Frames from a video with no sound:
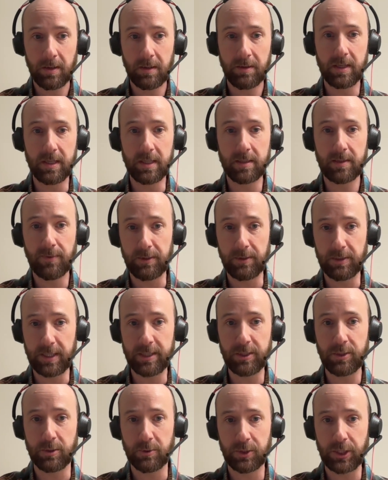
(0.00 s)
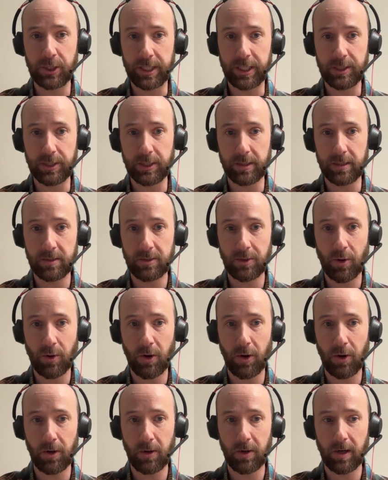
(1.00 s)
these foundational changes
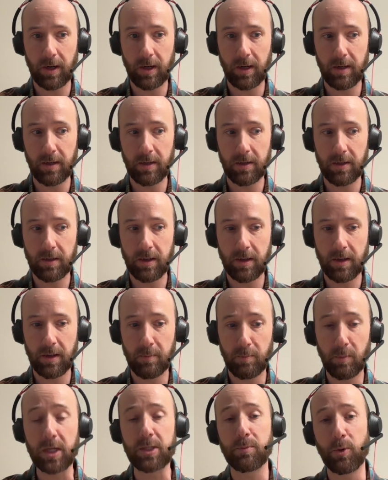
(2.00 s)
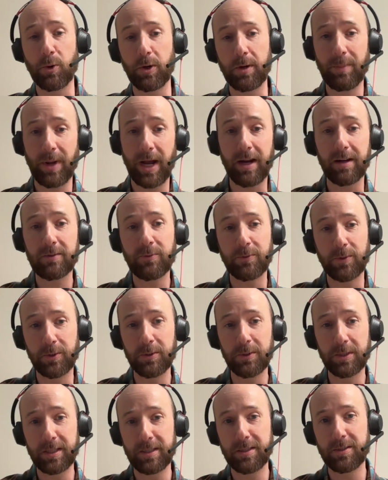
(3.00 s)
are much more
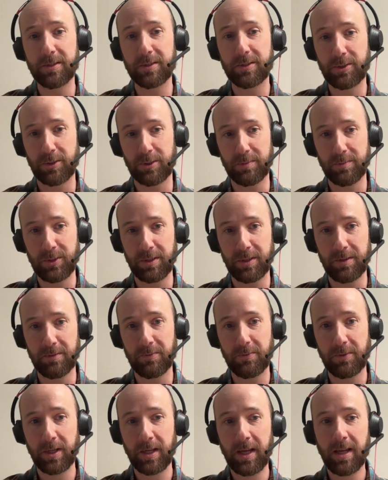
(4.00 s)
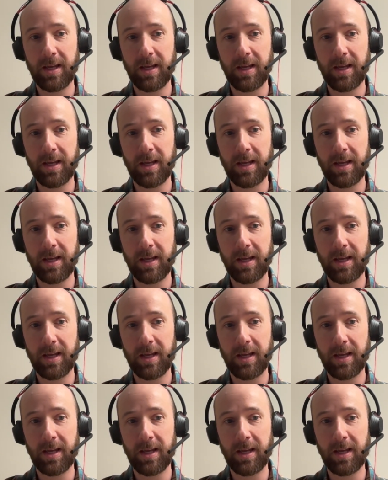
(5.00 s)
impactful in terms of